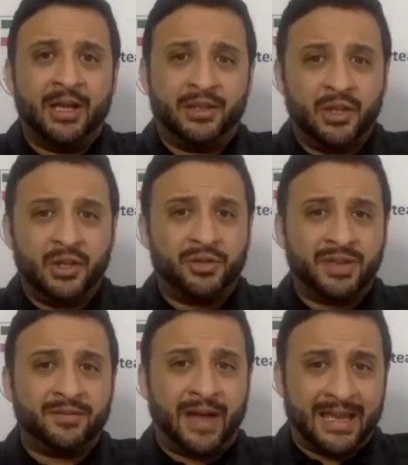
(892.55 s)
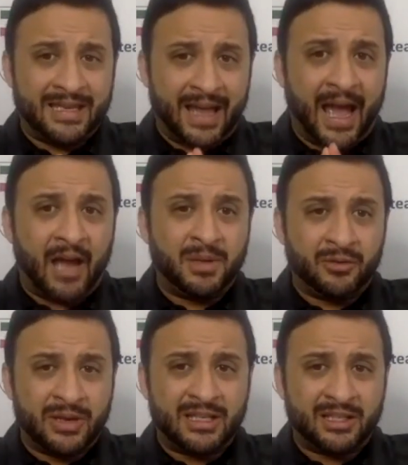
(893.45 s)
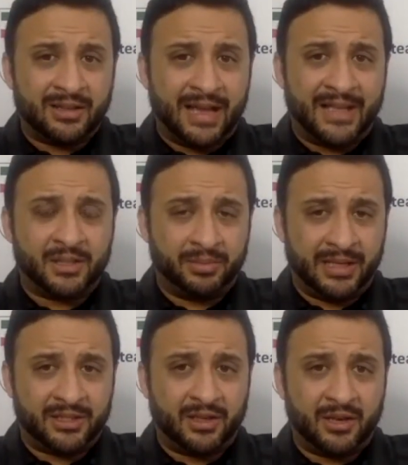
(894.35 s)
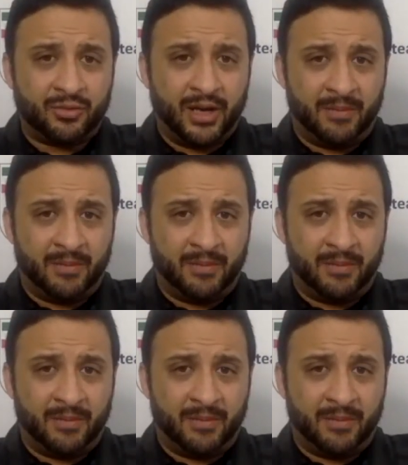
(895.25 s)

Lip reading: do you think Vahid Amiri still has a place on Iran?